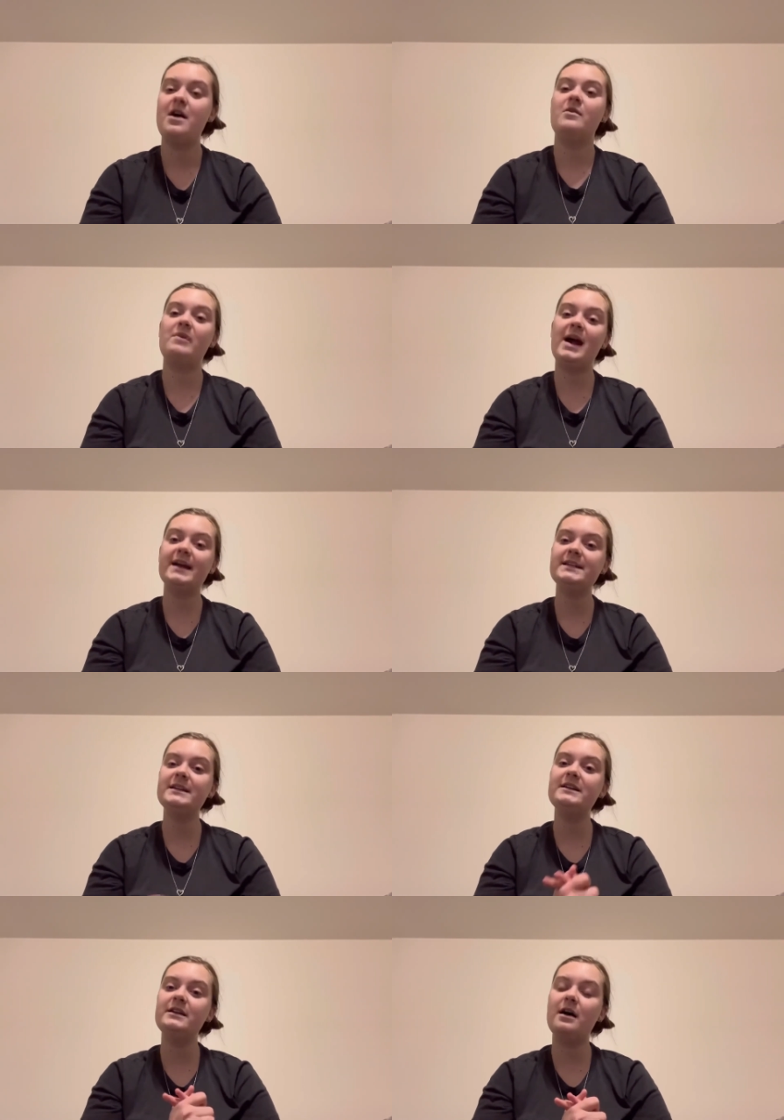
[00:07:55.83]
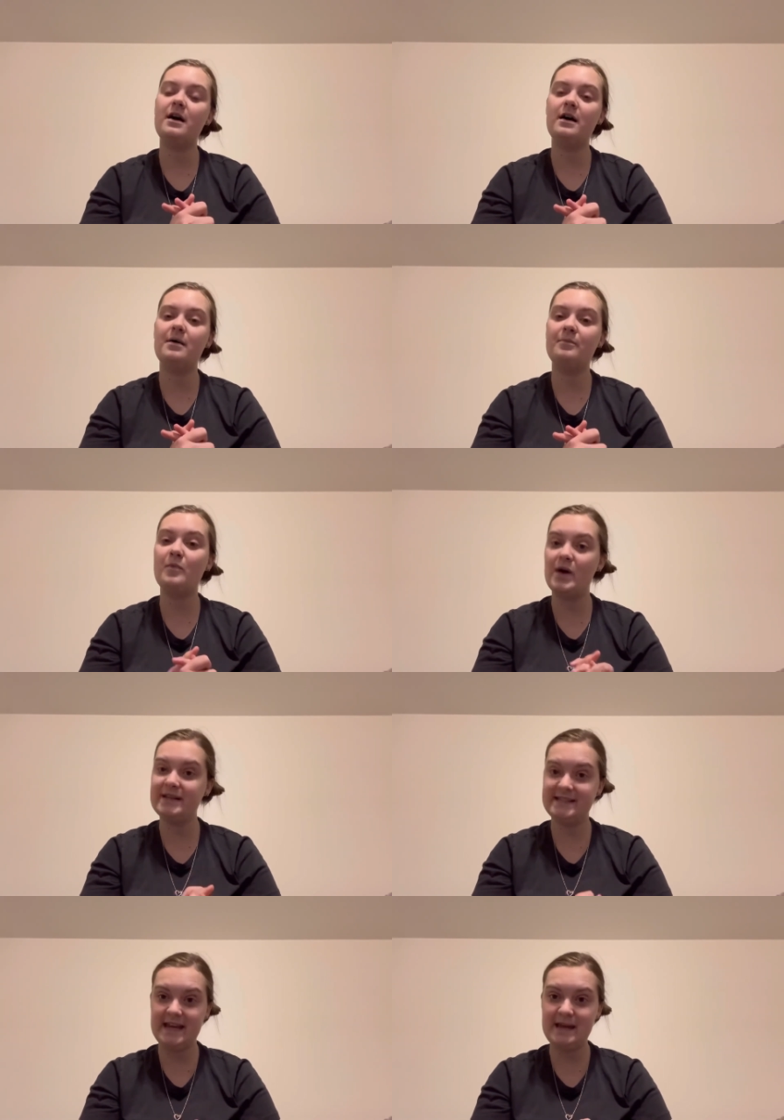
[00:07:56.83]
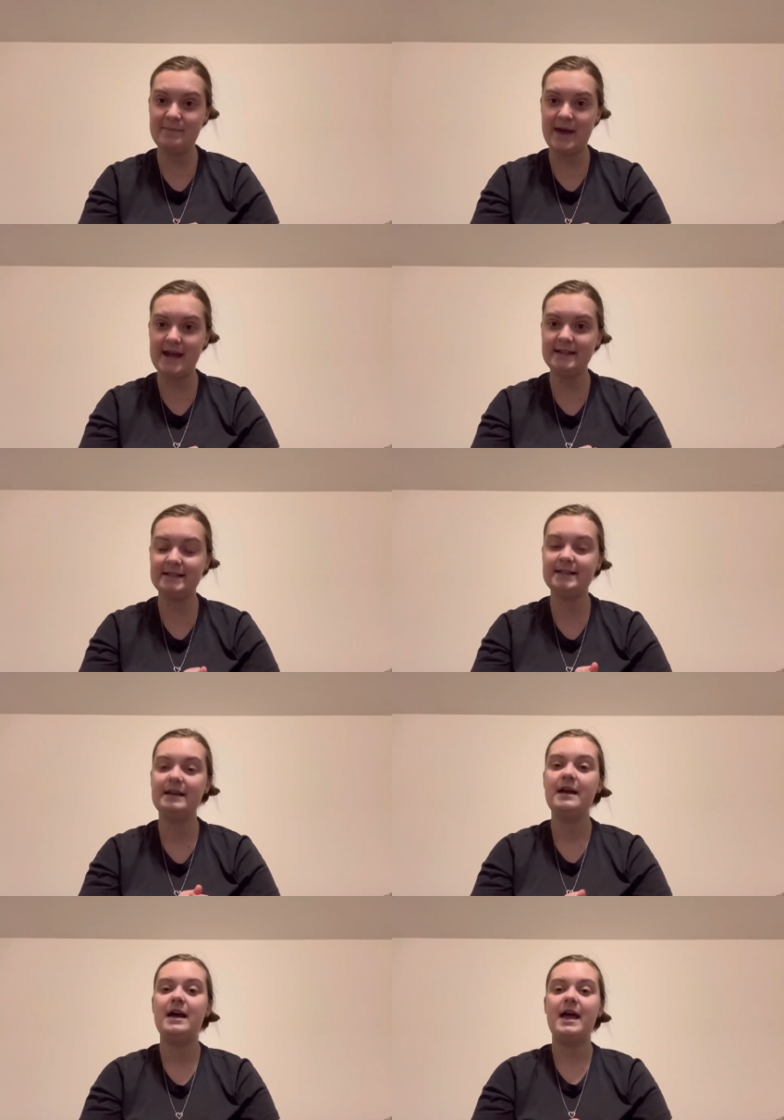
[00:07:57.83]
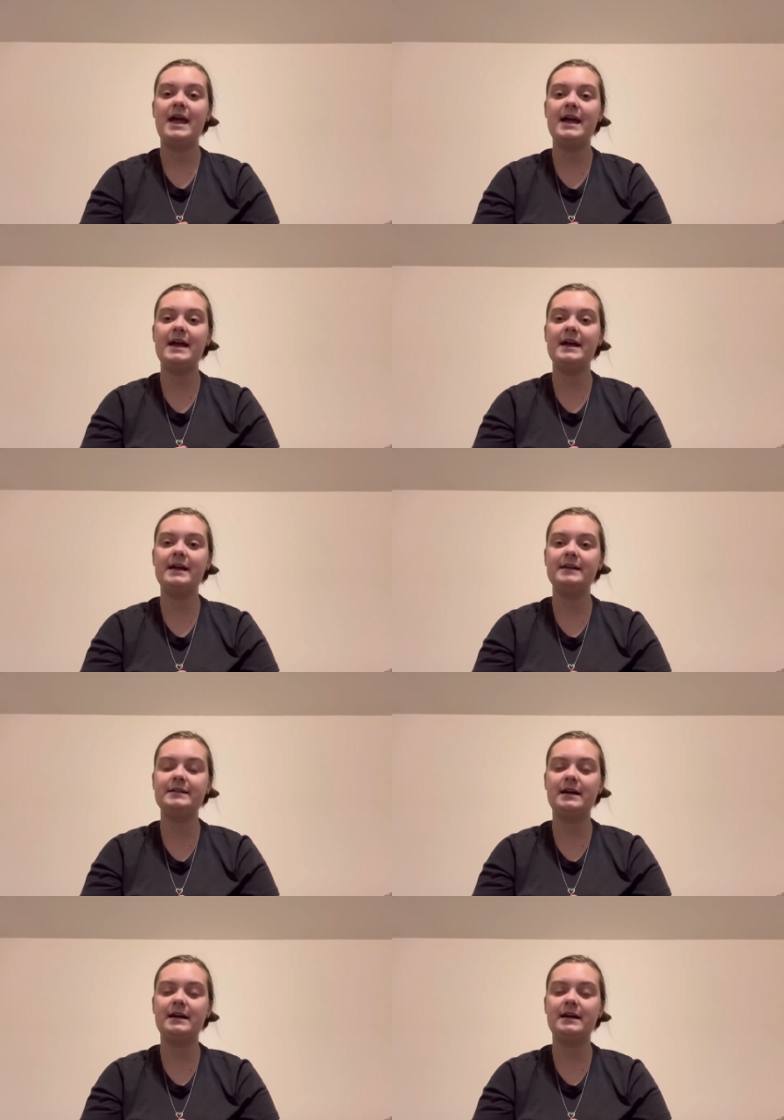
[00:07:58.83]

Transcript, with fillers: Rakuten um, was Ebates, and